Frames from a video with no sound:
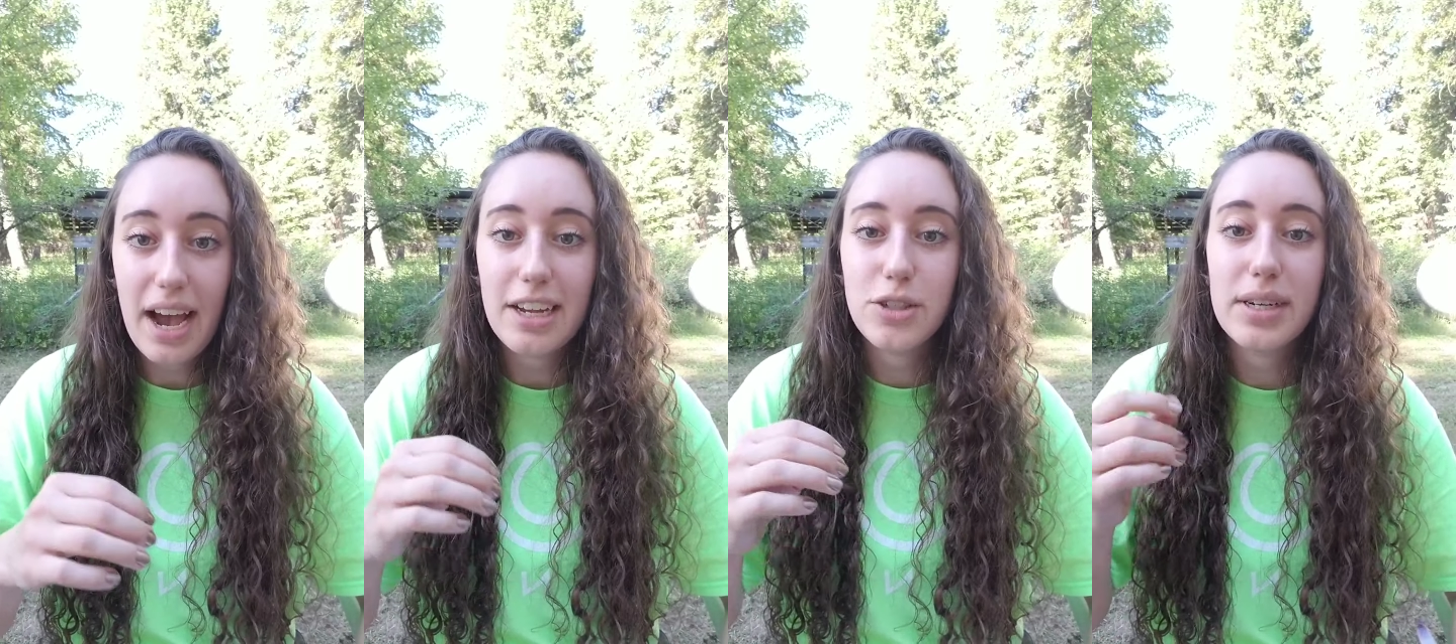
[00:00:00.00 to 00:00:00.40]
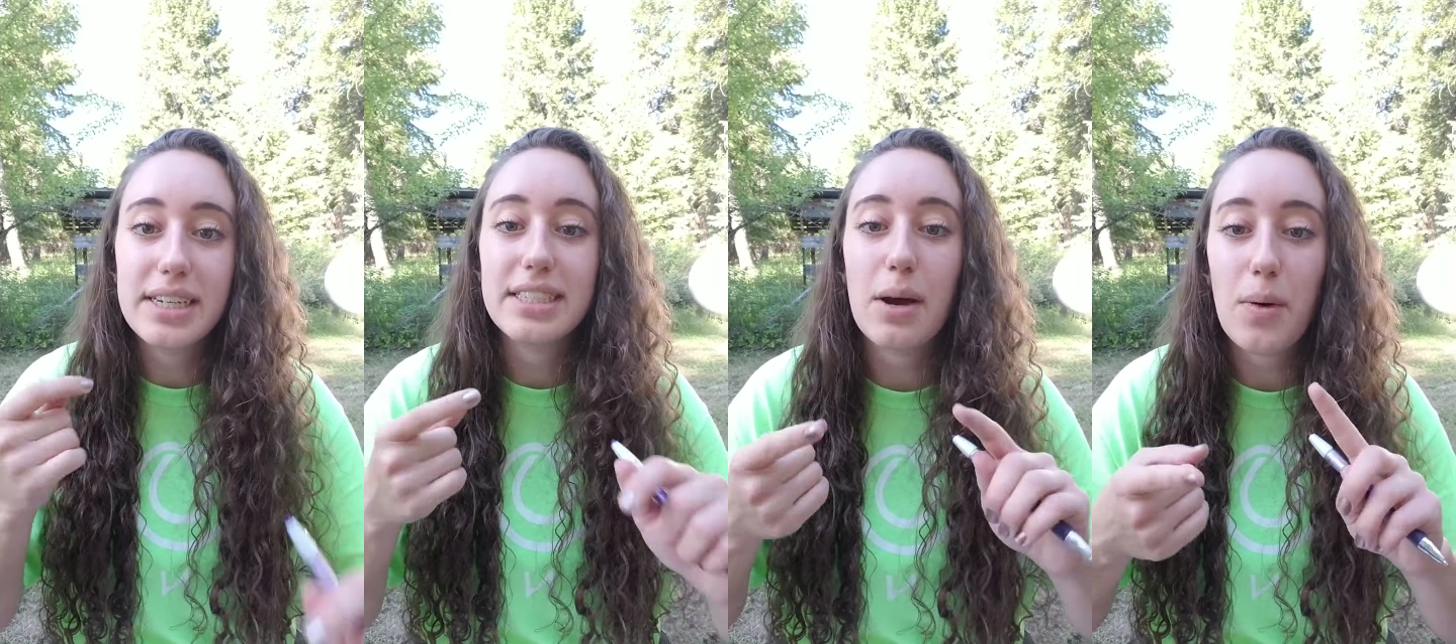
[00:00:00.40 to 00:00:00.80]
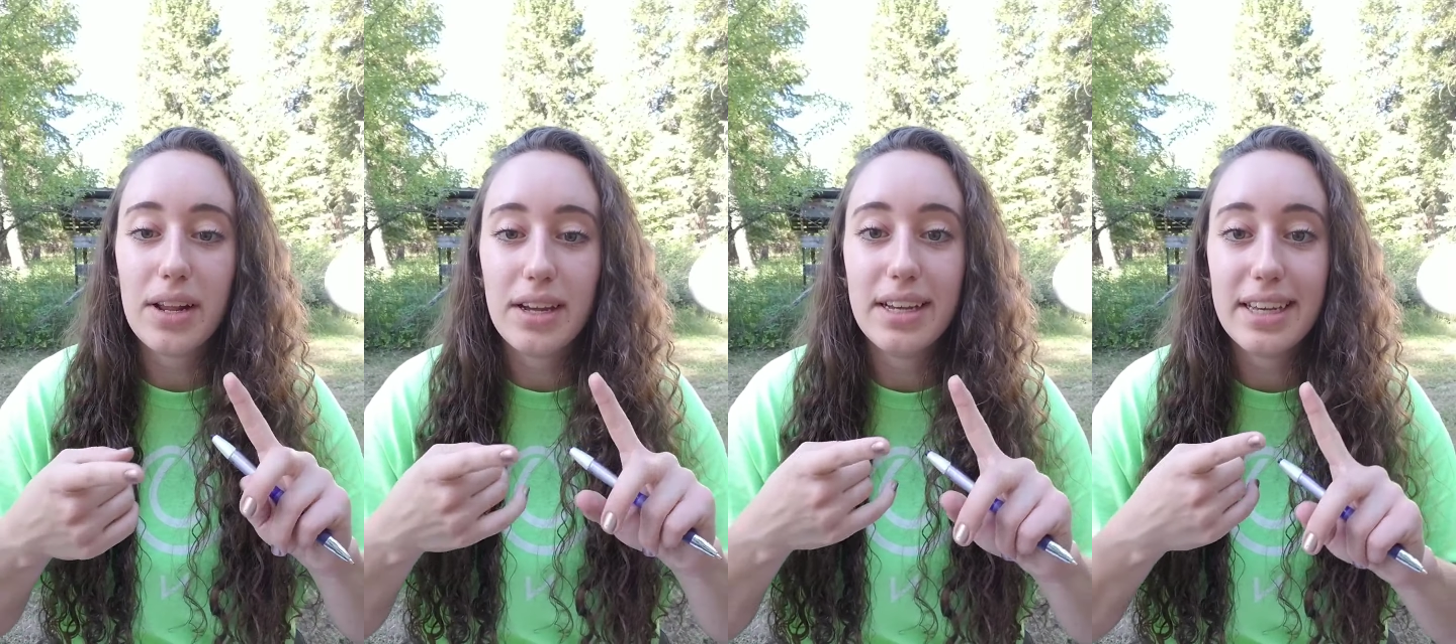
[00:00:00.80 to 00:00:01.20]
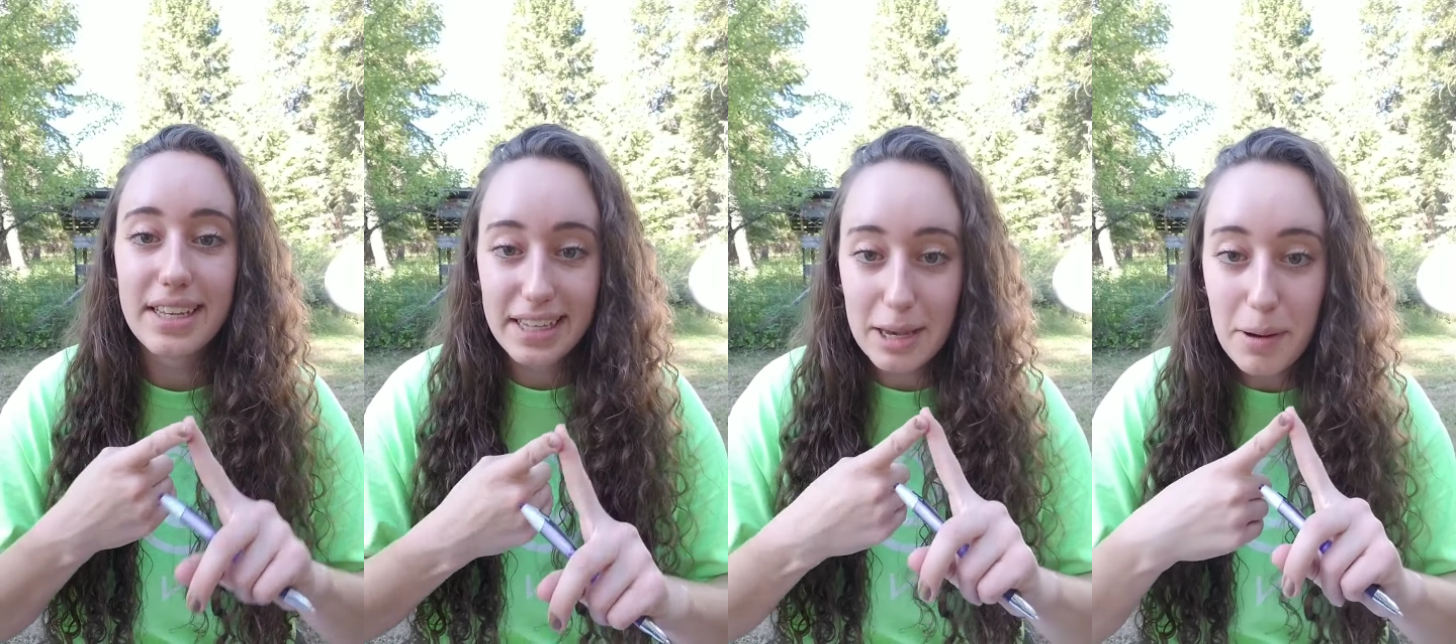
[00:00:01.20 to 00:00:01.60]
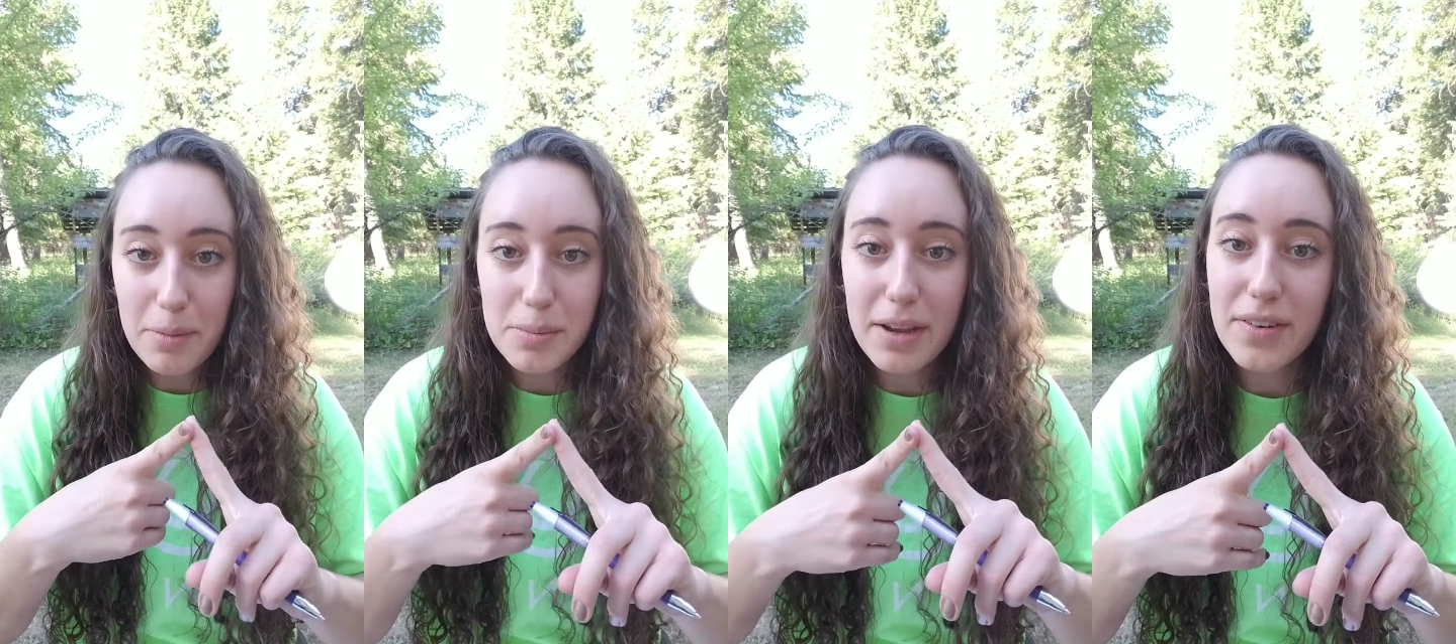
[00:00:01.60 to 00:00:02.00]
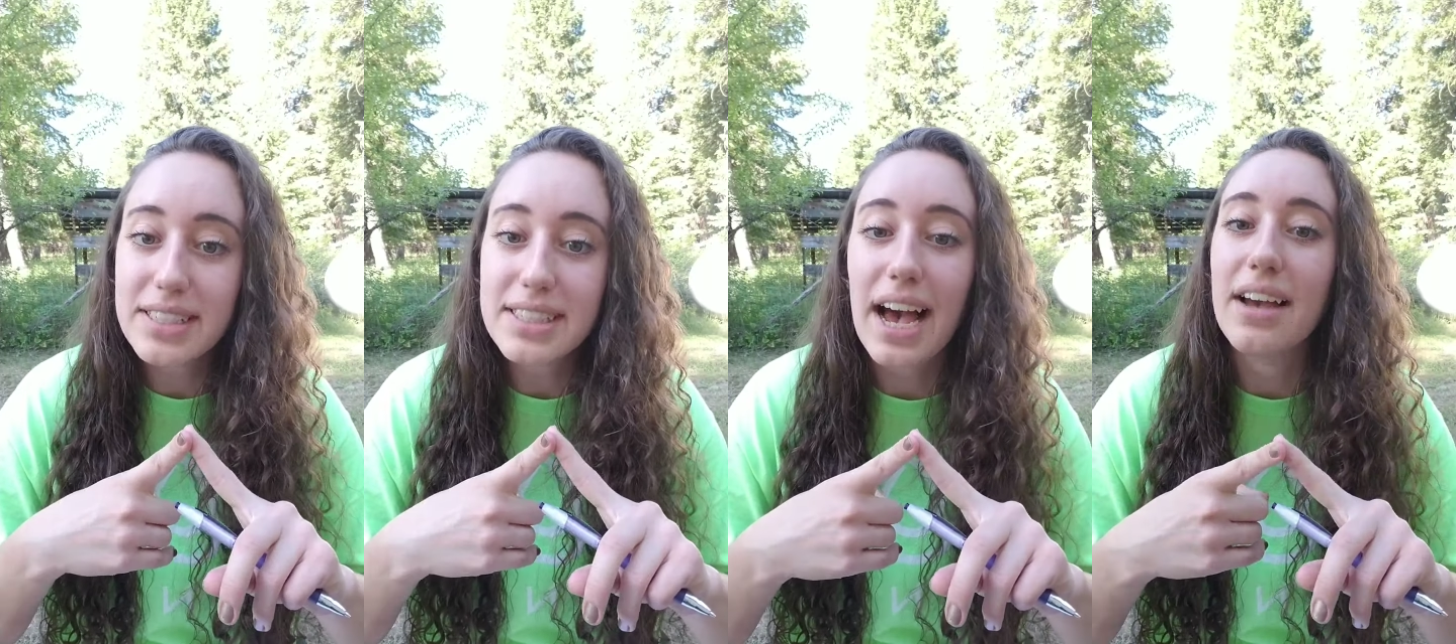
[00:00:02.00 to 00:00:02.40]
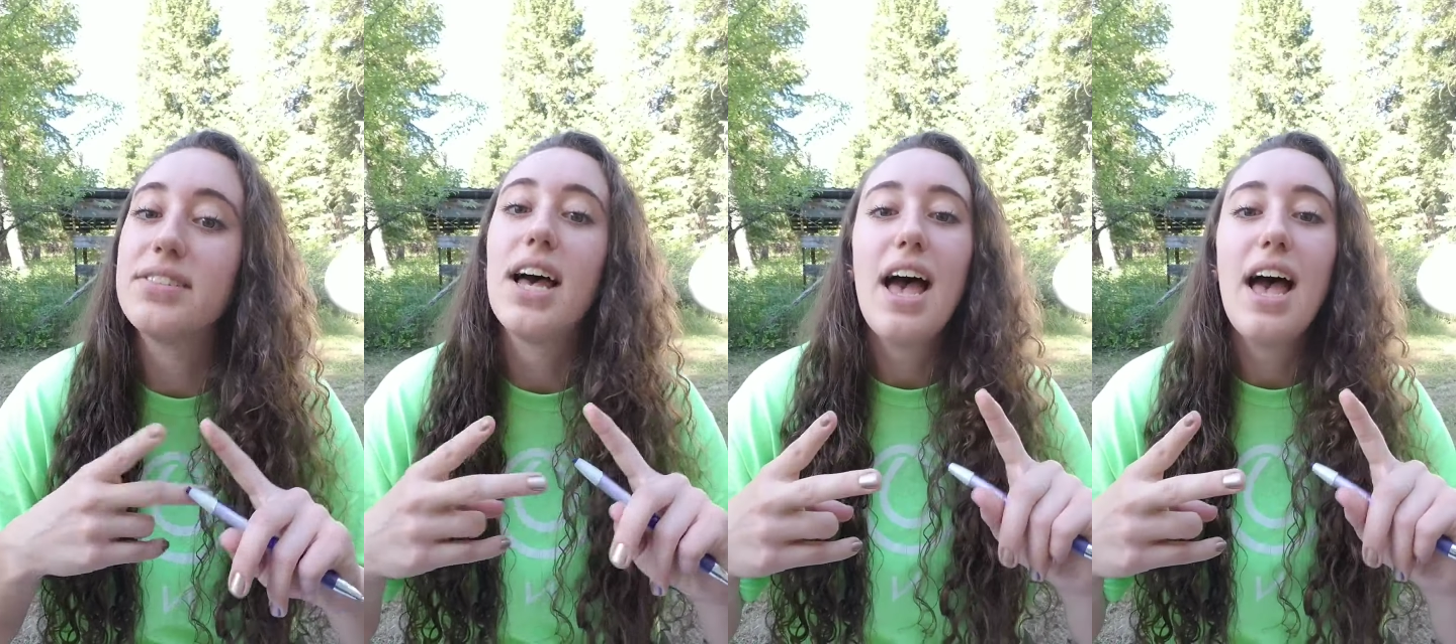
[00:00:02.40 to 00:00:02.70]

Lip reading: I joined because I want to keep up with my friends' lives.